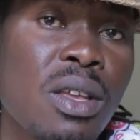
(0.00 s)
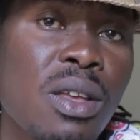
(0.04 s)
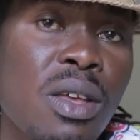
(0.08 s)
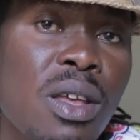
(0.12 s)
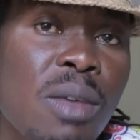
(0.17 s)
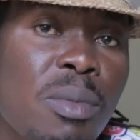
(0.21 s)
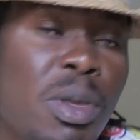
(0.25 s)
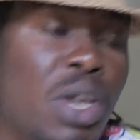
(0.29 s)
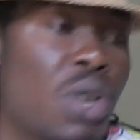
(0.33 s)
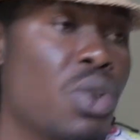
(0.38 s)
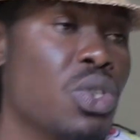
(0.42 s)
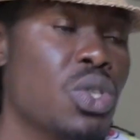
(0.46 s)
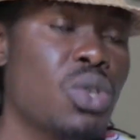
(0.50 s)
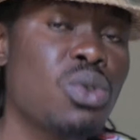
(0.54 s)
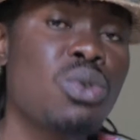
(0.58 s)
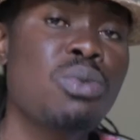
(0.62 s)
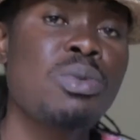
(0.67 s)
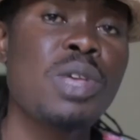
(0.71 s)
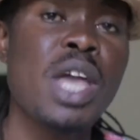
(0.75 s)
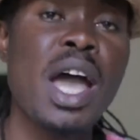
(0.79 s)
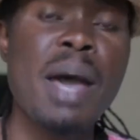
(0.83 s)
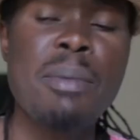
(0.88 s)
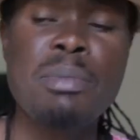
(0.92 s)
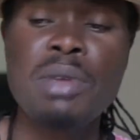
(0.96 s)
Because
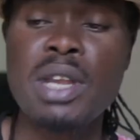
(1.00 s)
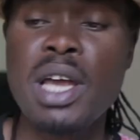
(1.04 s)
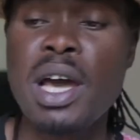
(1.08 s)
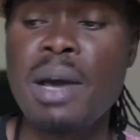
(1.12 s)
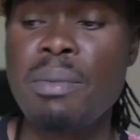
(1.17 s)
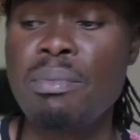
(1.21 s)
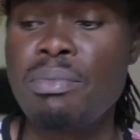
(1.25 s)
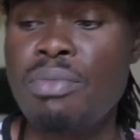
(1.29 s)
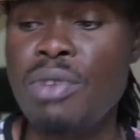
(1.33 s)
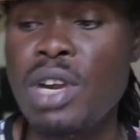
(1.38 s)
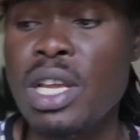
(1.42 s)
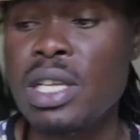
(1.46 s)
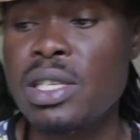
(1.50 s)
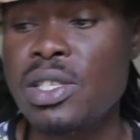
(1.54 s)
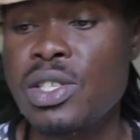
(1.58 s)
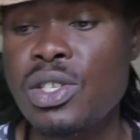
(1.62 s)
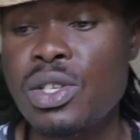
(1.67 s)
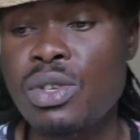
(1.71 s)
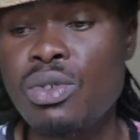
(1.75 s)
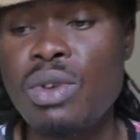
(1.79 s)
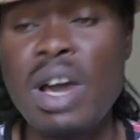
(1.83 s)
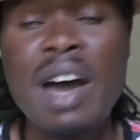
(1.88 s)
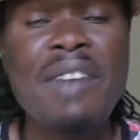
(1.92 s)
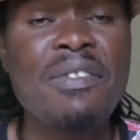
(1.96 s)
Rubyamira brings
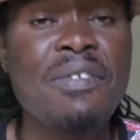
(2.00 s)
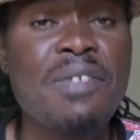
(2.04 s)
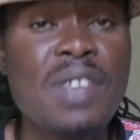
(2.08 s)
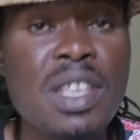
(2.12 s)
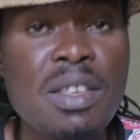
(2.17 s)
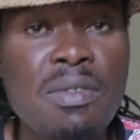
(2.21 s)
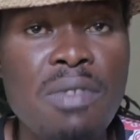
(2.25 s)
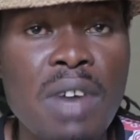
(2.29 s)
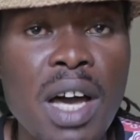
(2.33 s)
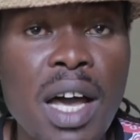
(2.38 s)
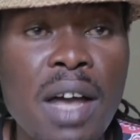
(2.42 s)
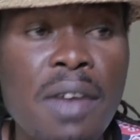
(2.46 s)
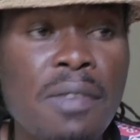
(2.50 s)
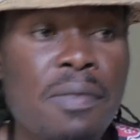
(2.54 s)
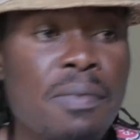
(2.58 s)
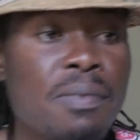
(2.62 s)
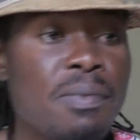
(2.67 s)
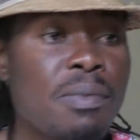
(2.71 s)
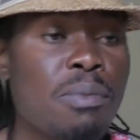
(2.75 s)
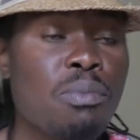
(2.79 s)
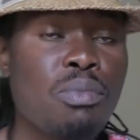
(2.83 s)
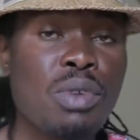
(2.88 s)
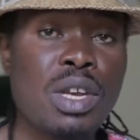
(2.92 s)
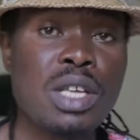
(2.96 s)
you a fever,
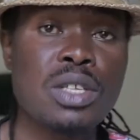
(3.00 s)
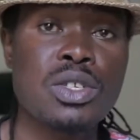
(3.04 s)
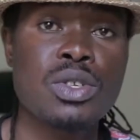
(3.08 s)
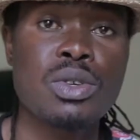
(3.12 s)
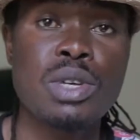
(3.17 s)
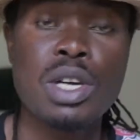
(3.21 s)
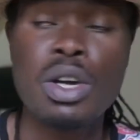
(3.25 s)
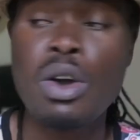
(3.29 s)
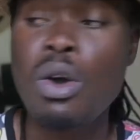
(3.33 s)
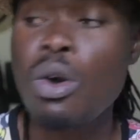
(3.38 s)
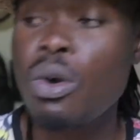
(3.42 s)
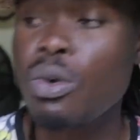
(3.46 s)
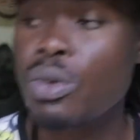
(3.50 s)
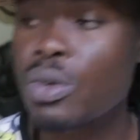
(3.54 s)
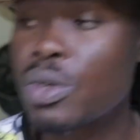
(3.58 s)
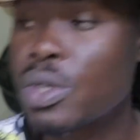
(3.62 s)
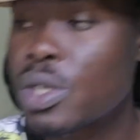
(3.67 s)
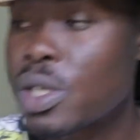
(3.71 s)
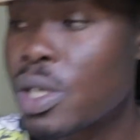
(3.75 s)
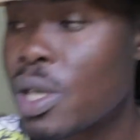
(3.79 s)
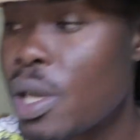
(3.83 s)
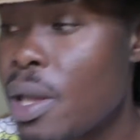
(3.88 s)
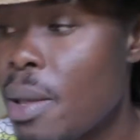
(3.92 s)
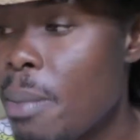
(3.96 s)
brings you a
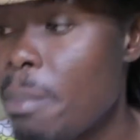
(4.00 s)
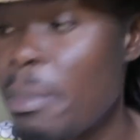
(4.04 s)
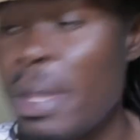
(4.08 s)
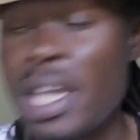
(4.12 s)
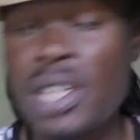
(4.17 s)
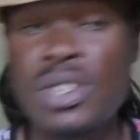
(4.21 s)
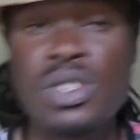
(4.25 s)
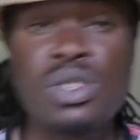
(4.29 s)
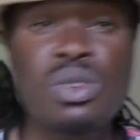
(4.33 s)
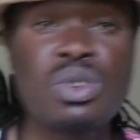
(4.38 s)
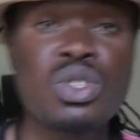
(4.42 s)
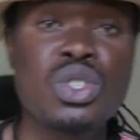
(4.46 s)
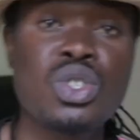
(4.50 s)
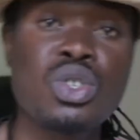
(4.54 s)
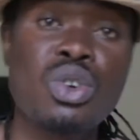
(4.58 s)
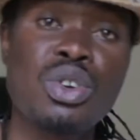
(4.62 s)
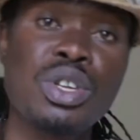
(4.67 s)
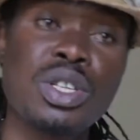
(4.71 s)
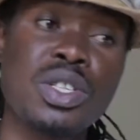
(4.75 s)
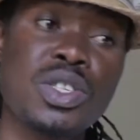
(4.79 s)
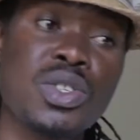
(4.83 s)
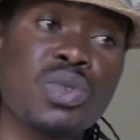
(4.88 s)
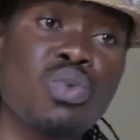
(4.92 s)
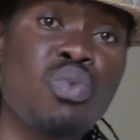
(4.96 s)
cold, makes your
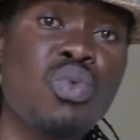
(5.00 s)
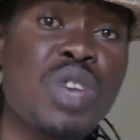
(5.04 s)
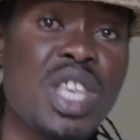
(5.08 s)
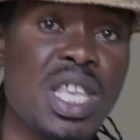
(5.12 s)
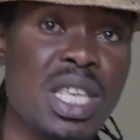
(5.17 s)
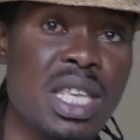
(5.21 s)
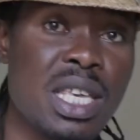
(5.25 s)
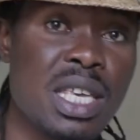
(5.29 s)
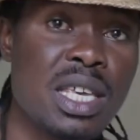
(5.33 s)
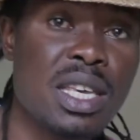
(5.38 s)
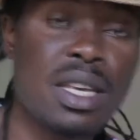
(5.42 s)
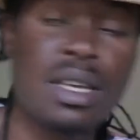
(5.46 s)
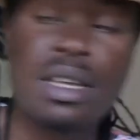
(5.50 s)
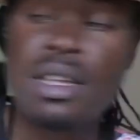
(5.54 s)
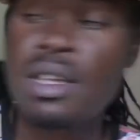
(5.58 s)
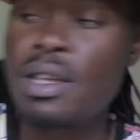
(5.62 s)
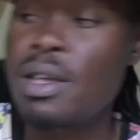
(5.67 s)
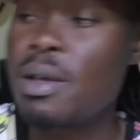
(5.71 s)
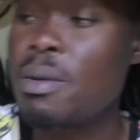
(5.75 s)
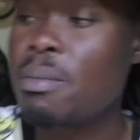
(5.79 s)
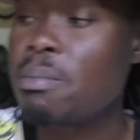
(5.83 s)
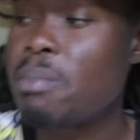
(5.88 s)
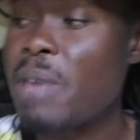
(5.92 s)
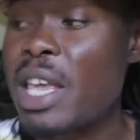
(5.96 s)
joints weak,
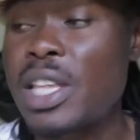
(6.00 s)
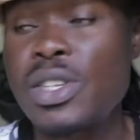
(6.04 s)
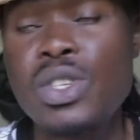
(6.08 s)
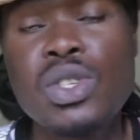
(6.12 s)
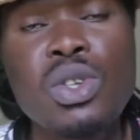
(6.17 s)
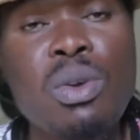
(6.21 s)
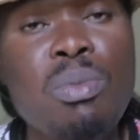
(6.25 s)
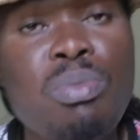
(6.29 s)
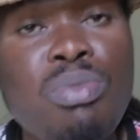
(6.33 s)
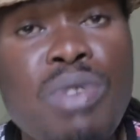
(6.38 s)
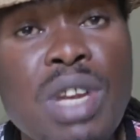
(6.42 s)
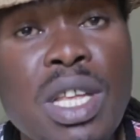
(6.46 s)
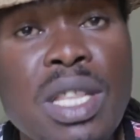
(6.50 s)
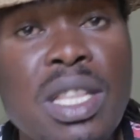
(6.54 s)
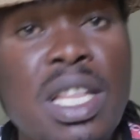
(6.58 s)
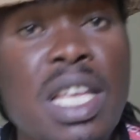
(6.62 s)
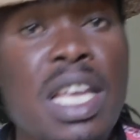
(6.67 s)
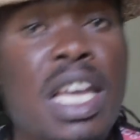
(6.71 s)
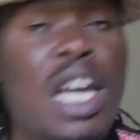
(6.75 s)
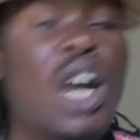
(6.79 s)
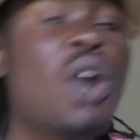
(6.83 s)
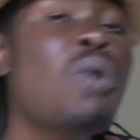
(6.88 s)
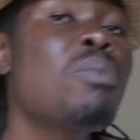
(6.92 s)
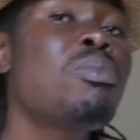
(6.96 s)
makes your
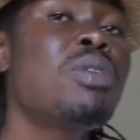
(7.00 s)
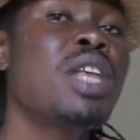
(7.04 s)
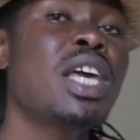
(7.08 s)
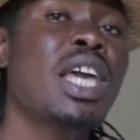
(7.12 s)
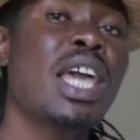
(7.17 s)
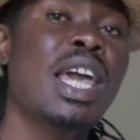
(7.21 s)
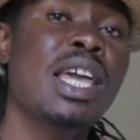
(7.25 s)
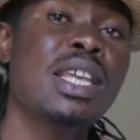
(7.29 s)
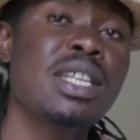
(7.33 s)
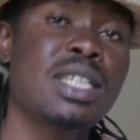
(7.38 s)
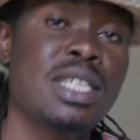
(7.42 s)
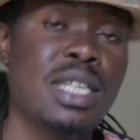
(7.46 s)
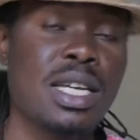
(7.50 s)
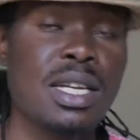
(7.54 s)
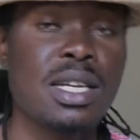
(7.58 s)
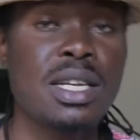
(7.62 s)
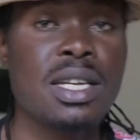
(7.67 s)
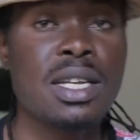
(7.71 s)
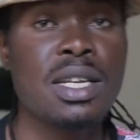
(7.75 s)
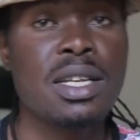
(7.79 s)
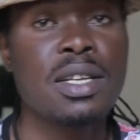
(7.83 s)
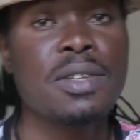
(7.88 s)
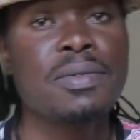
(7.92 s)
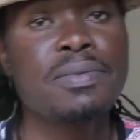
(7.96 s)
breathing complicated.
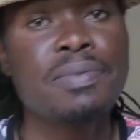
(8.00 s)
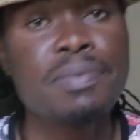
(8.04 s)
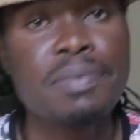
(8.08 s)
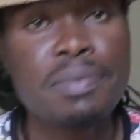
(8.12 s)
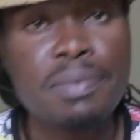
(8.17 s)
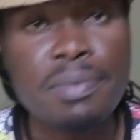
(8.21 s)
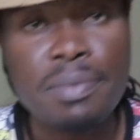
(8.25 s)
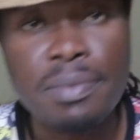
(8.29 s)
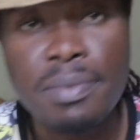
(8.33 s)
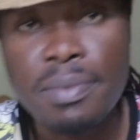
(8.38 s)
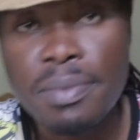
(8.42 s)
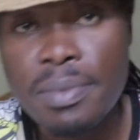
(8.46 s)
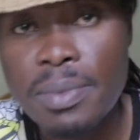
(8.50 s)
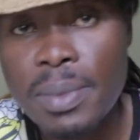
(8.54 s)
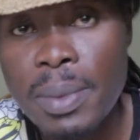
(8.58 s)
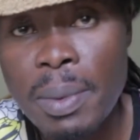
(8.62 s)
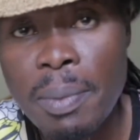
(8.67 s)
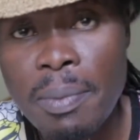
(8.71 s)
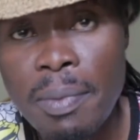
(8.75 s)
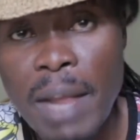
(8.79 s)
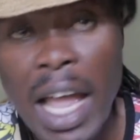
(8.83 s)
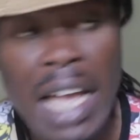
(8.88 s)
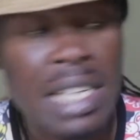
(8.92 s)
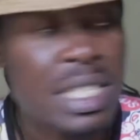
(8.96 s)

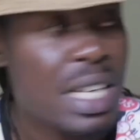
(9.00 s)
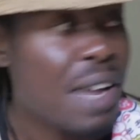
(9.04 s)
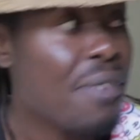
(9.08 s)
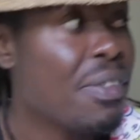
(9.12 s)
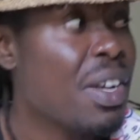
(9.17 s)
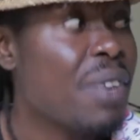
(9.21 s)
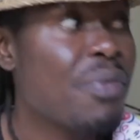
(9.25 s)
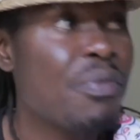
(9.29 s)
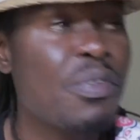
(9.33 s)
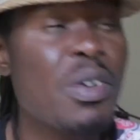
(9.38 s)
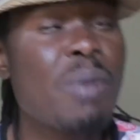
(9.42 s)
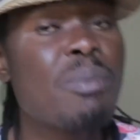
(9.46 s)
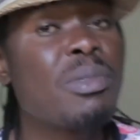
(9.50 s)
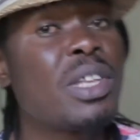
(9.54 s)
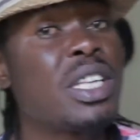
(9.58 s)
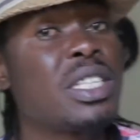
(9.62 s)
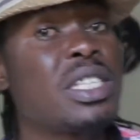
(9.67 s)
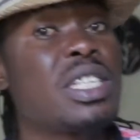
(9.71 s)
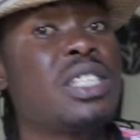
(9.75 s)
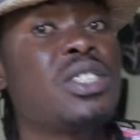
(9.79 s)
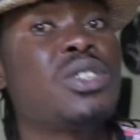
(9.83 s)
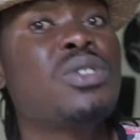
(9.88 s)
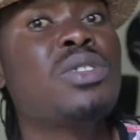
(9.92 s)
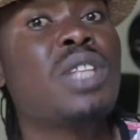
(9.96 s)
I suffered from
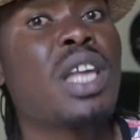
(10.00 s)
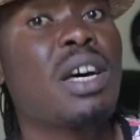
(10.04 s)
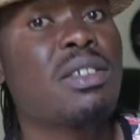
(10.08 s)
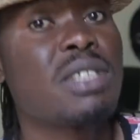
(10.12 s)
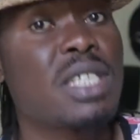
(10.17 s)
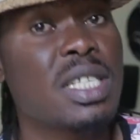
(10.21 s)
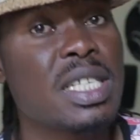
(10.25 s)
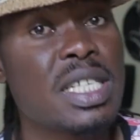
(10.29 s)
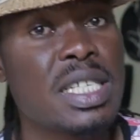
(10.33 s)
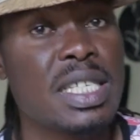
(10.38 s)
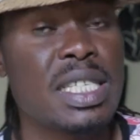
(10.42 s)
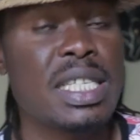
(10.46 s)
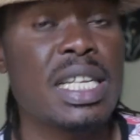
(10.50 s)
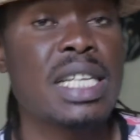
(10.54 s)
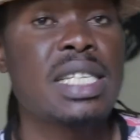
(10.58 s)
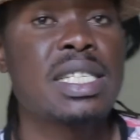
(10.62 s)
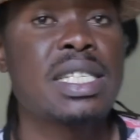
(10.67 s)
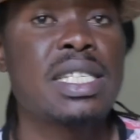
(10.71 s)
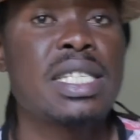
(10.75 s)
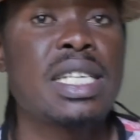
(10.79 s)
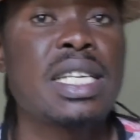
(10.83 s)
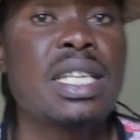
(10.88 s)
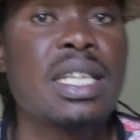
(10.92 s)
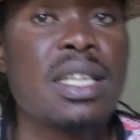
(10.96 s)
this in
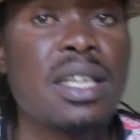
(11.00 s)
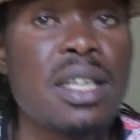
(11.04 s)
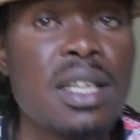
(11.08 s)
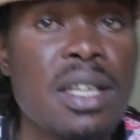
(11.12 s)
2016.